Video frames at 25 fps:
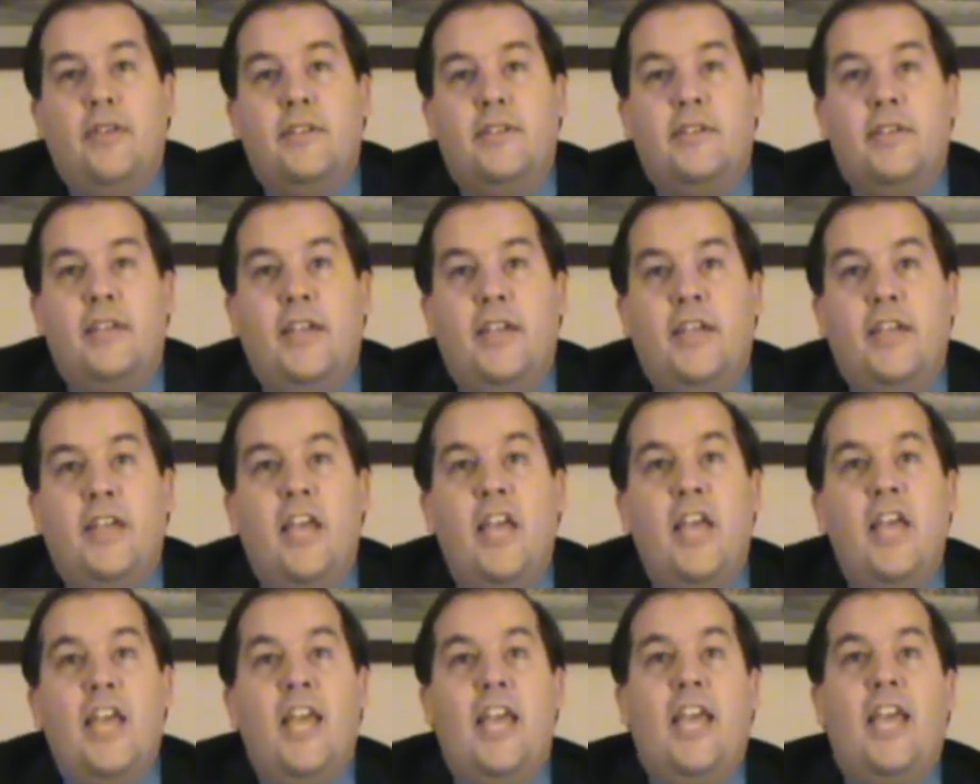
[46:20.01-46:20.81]

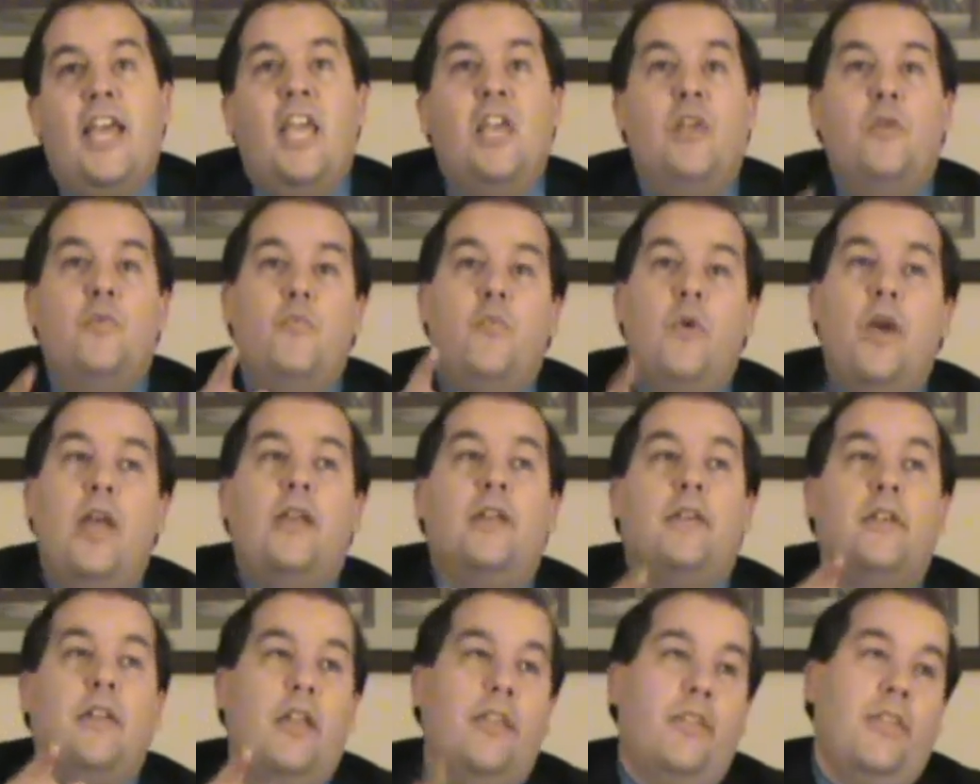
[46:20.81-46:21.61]
See? He
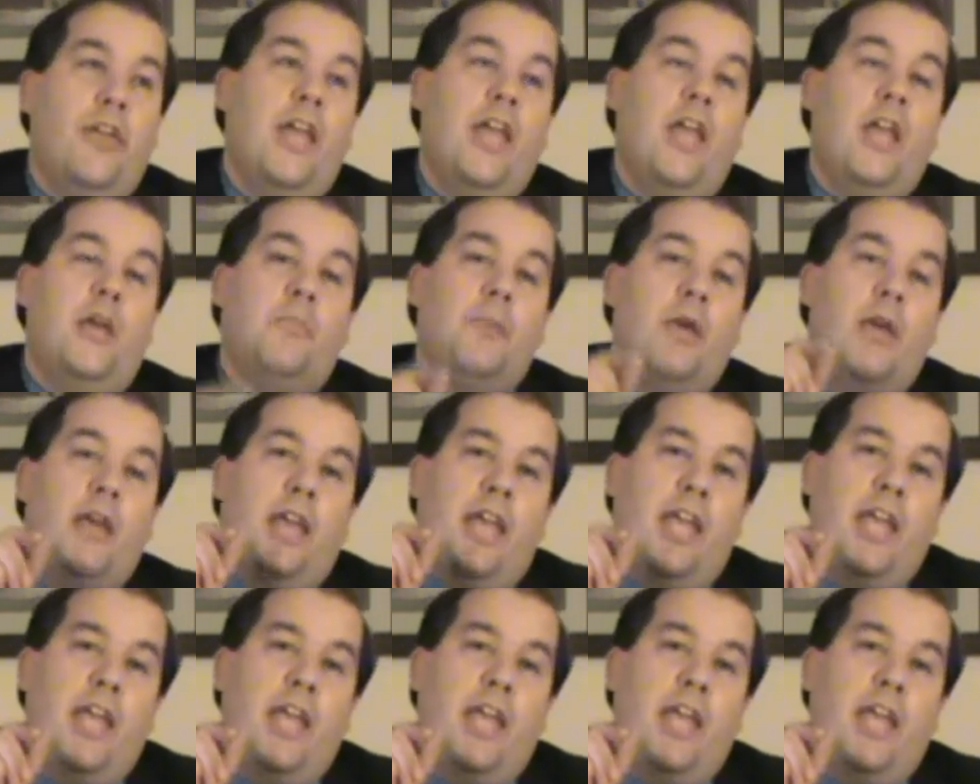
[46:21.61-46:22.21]
went to them.